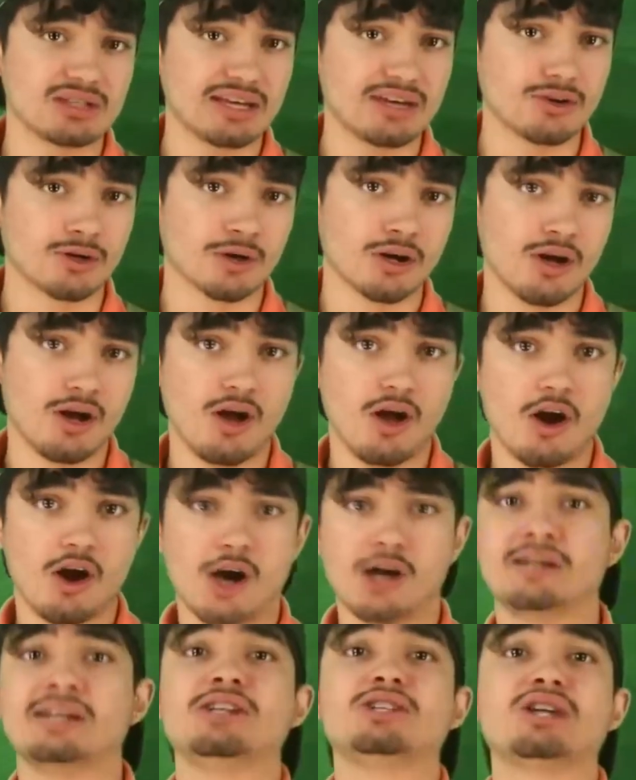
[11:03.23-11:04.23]
later.
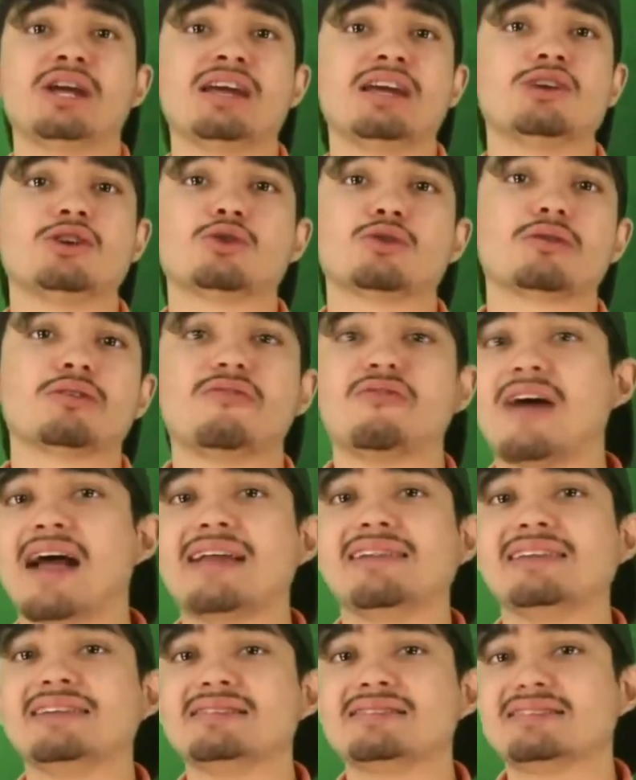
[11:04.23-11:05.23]
RDJ endured
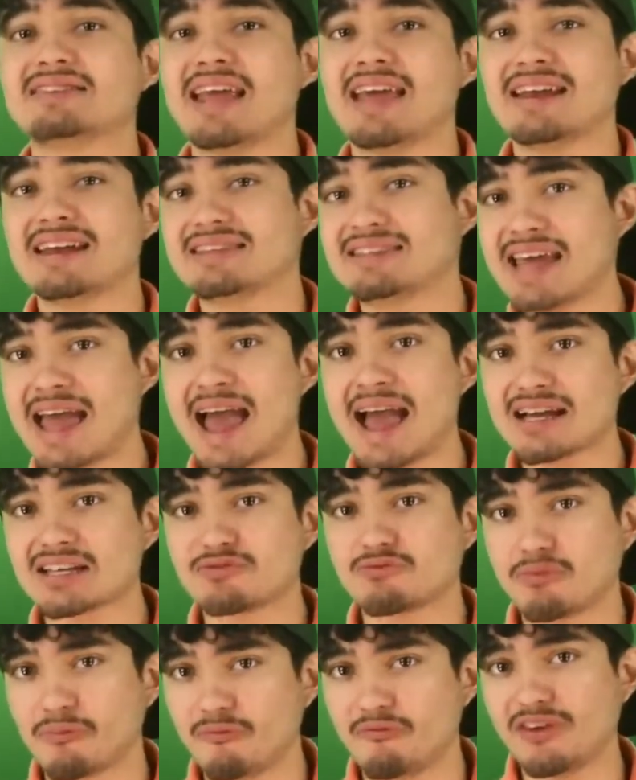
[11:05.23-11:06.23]
violence and
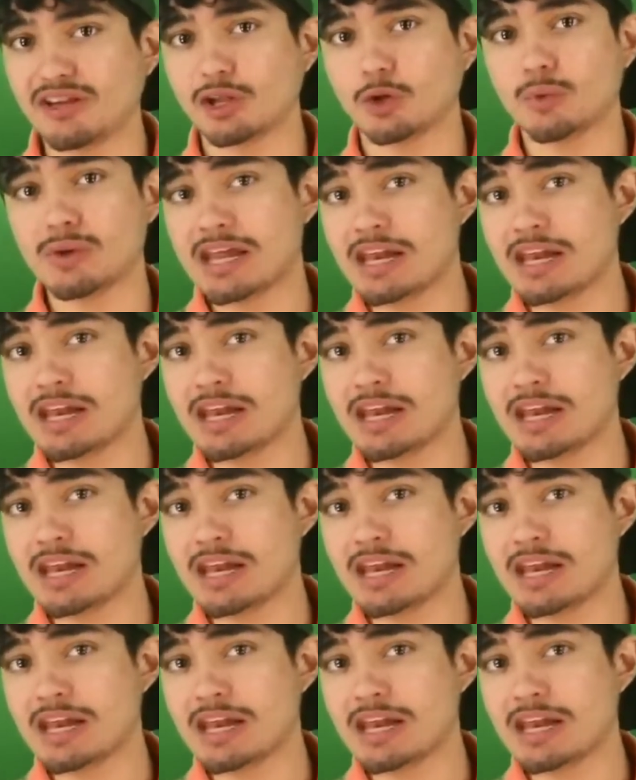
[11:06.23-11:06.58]
attacks from fellow